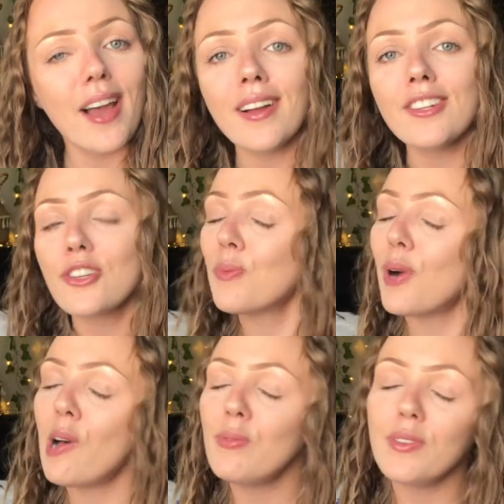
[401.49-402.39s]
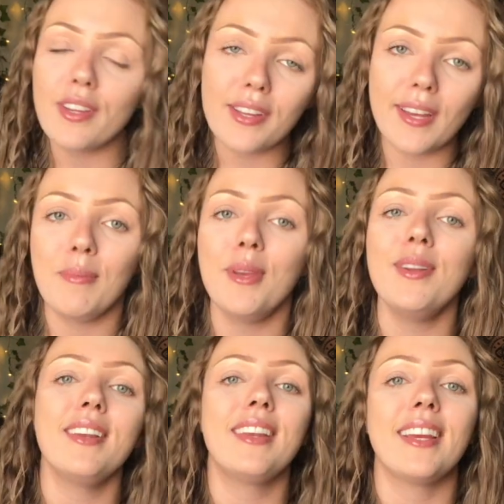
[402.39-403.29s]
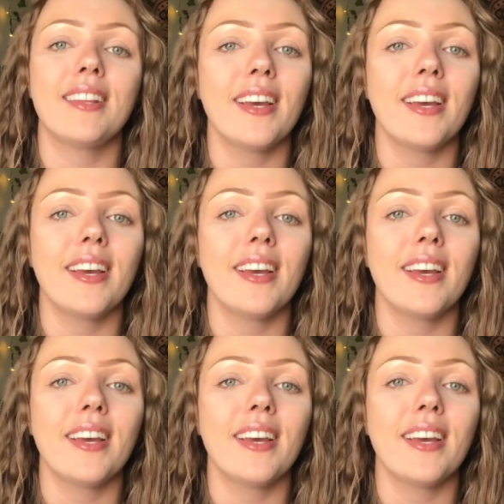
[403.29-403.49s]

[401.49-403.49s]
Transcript: knowledge and wealth with the community.